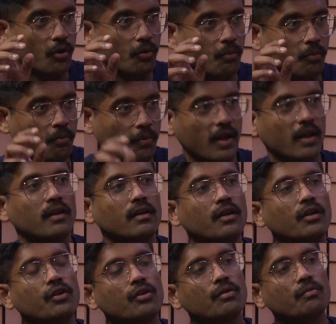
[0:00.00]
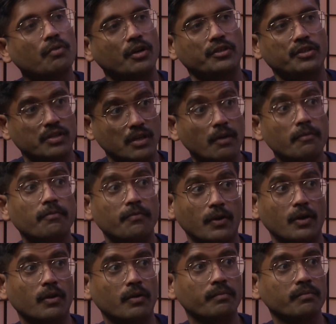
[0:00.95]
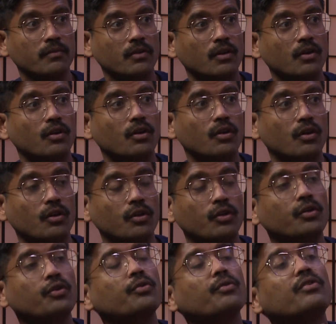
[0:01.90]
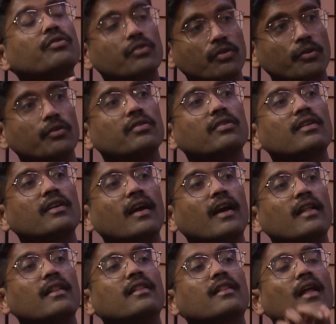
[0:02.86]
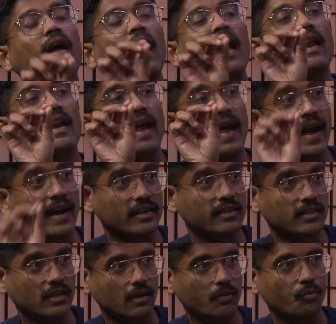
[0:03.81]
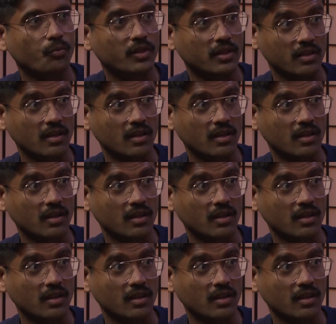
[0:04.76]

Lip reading: When you watch a film, you associate an actor with the